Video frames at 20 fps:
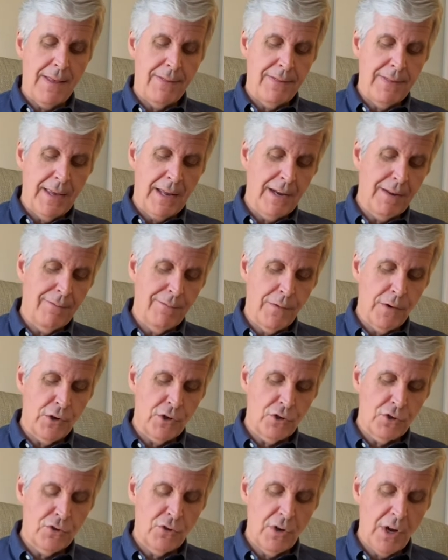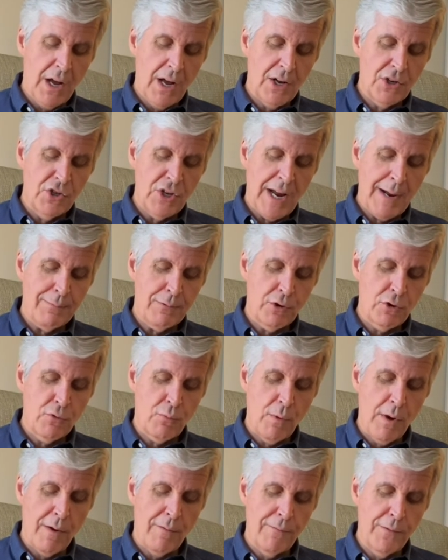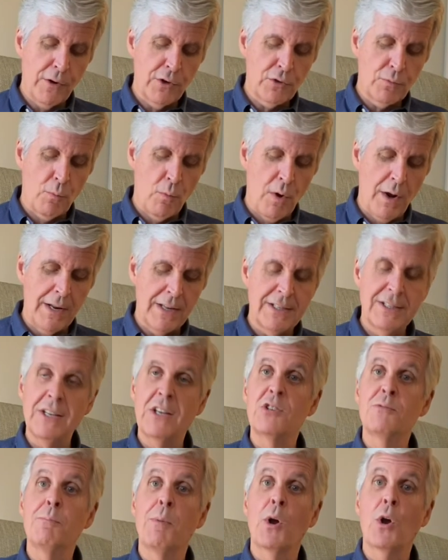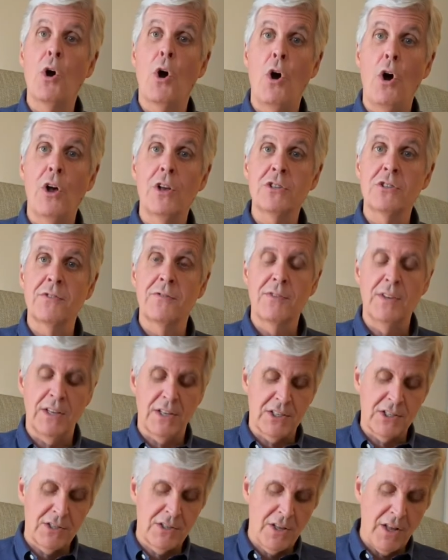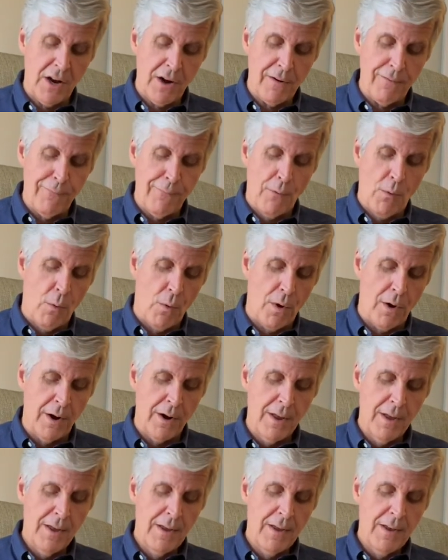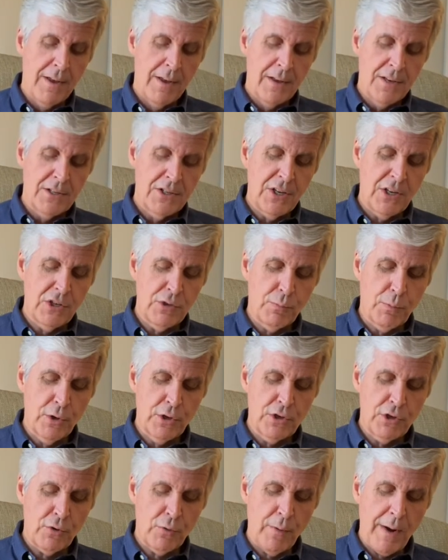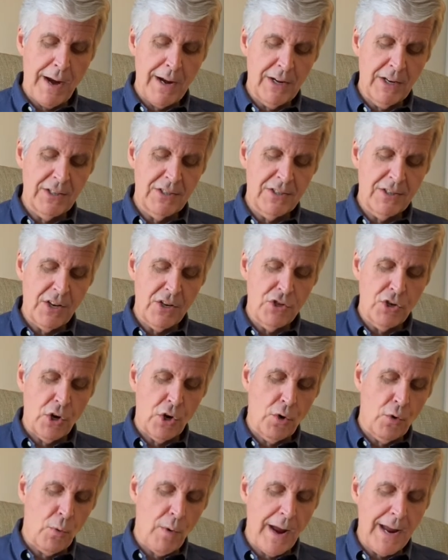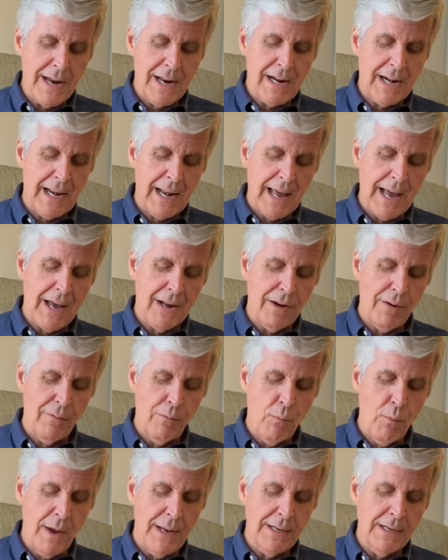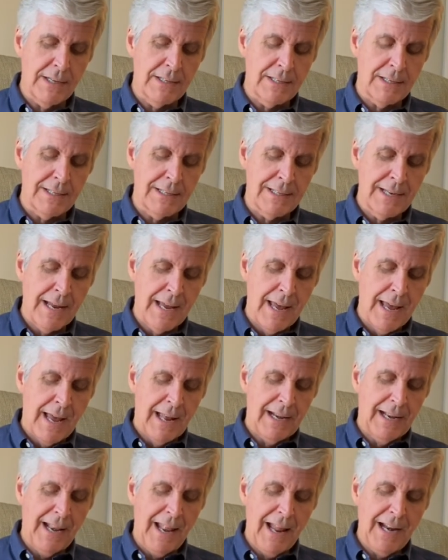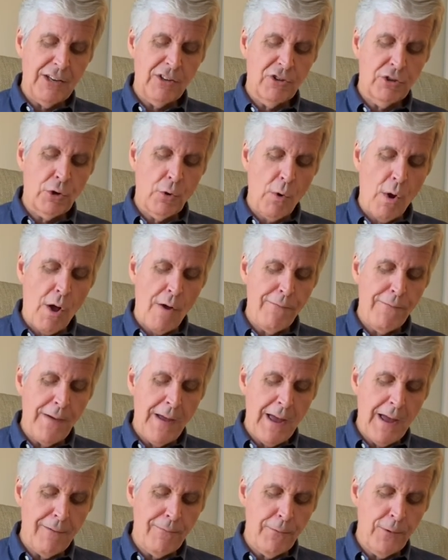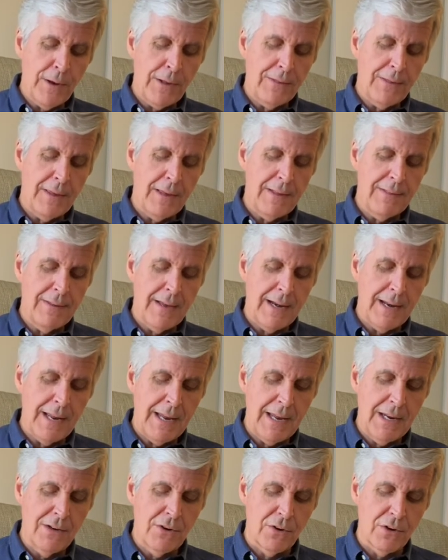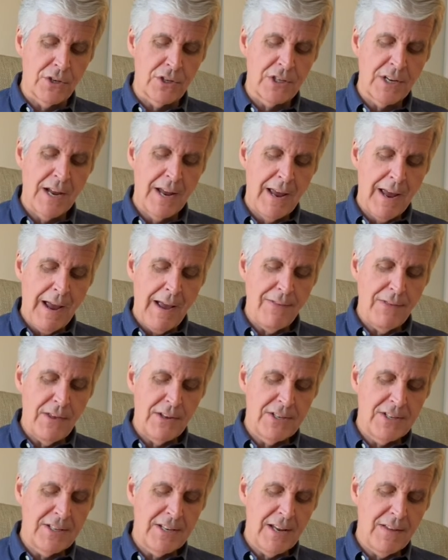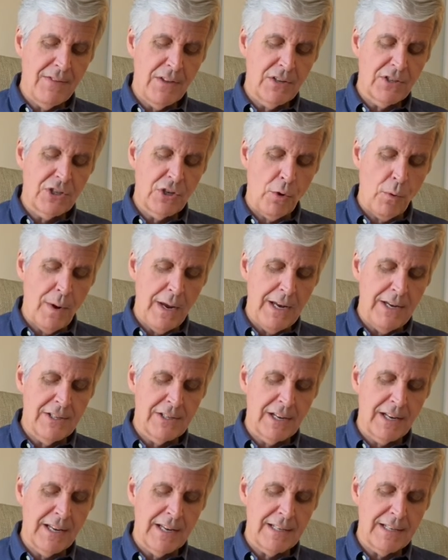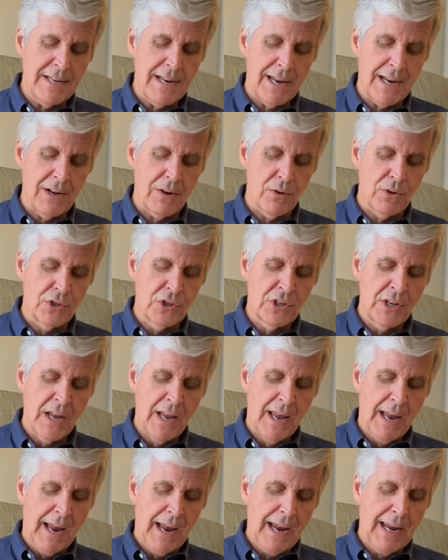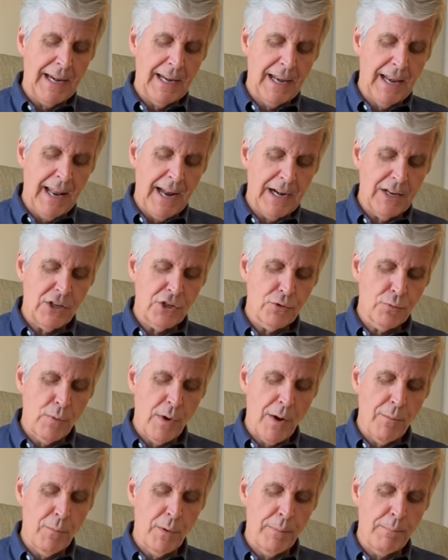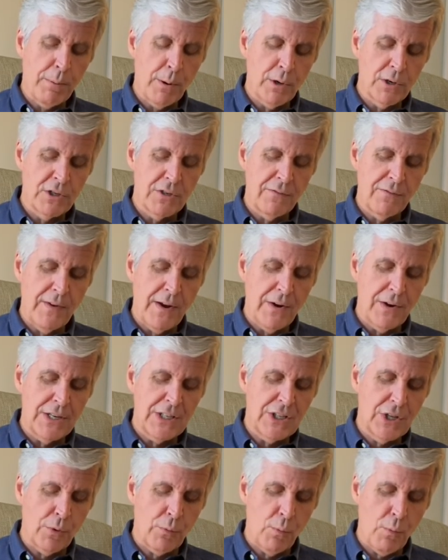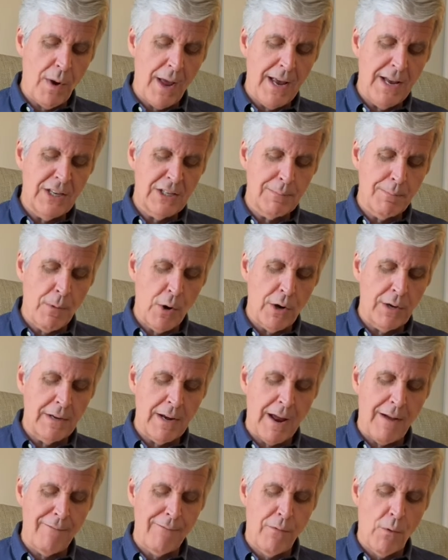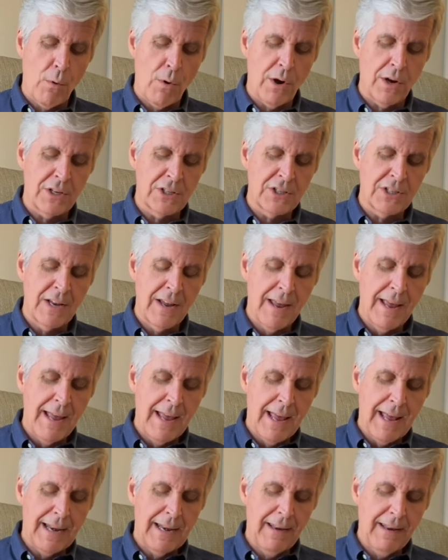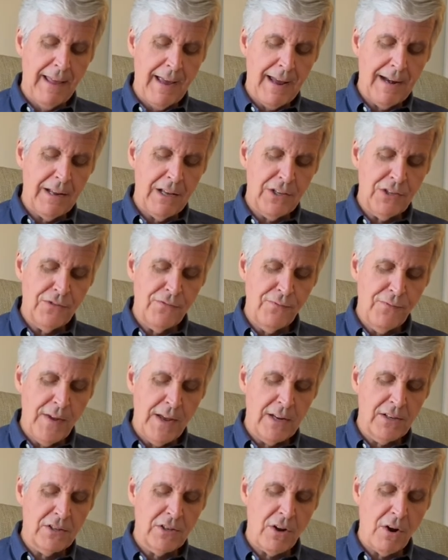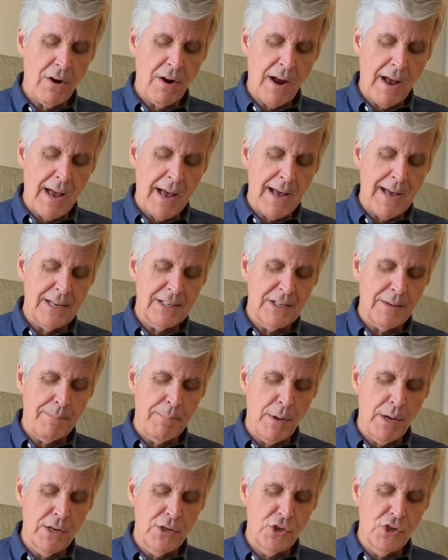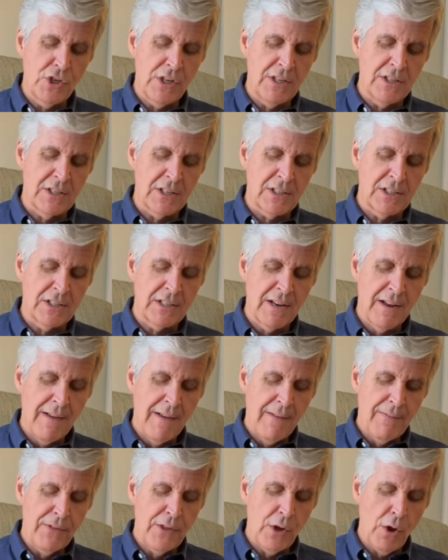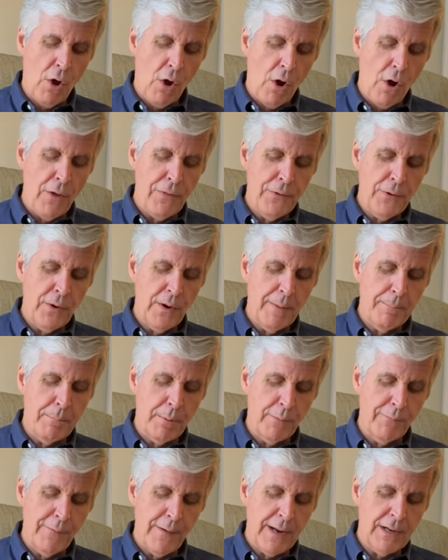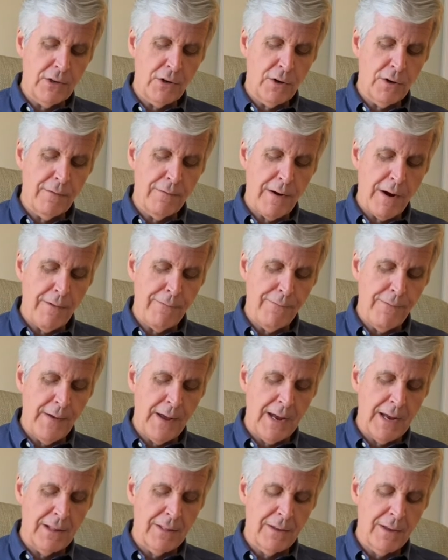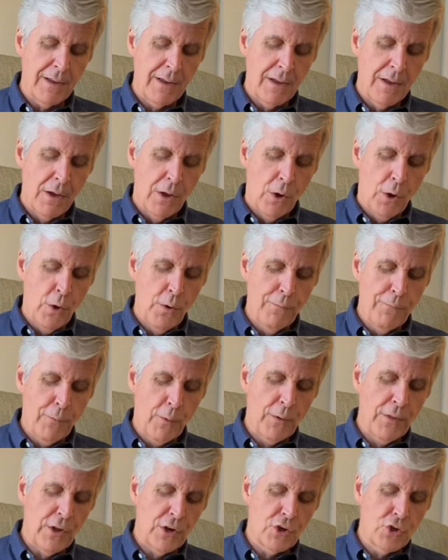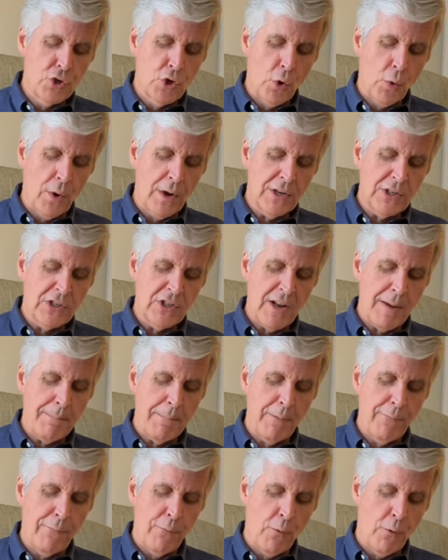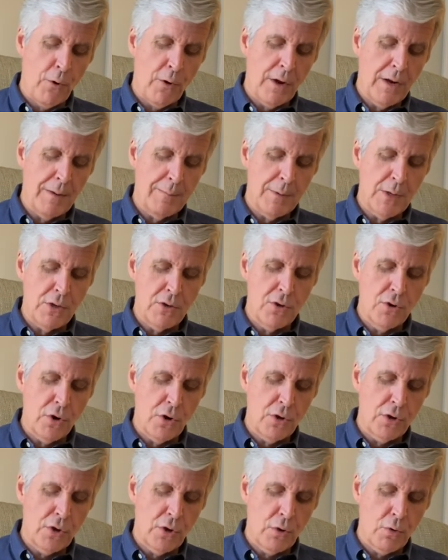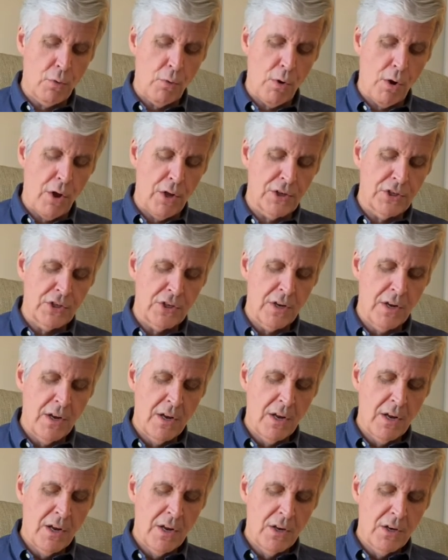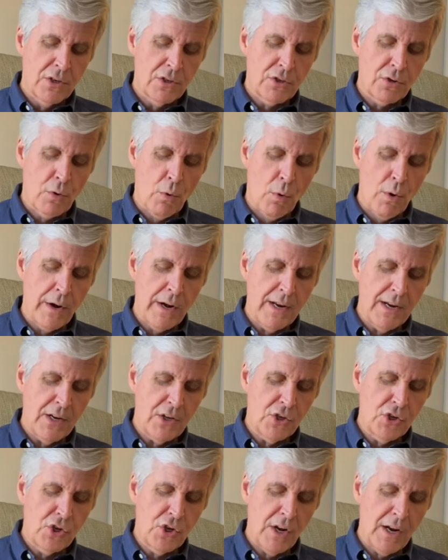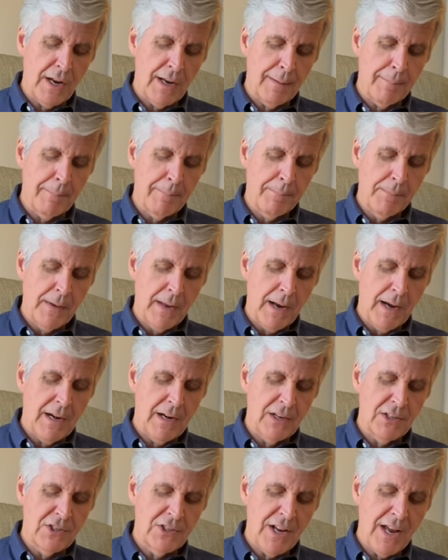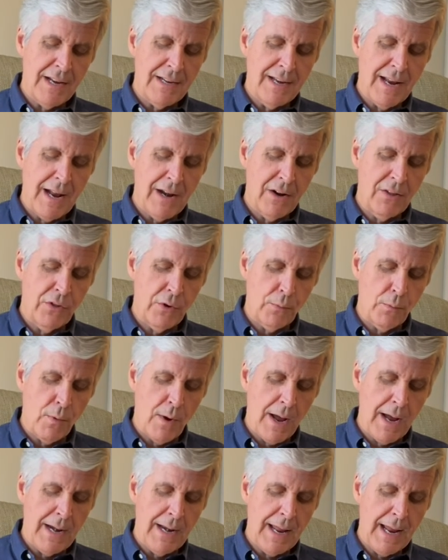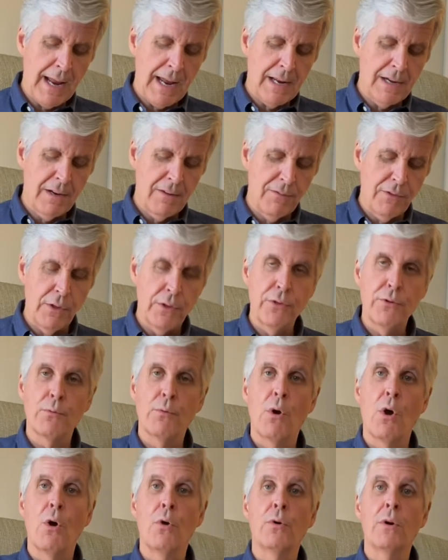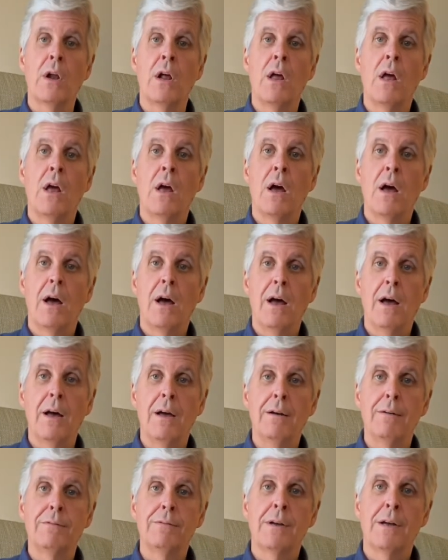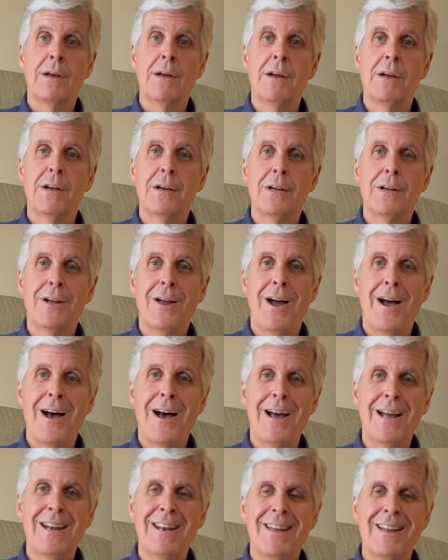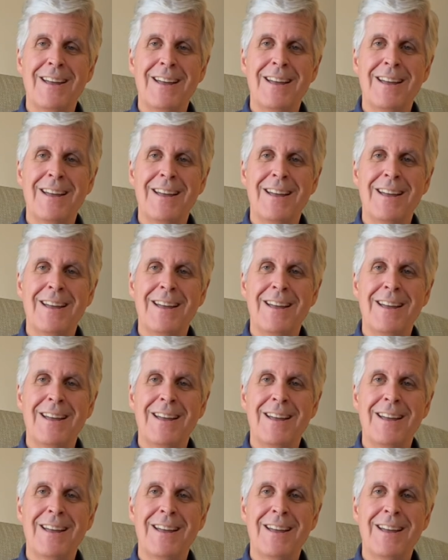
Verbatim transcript: And then in verse uh, chapter 12, verse 1, it says, Because of this, therefore, since we're surrounded such a great cloud of witnesses, let us throw off everything that hinders and the sin that so easily entangles, and let us run with perseverance the race marked out for us. Let us fix our eyes upon Jesus, the author and perfecter of our faith, who for the joy set before him endured the cross, scorning its shame and he sat down at the right hand of the throne of God.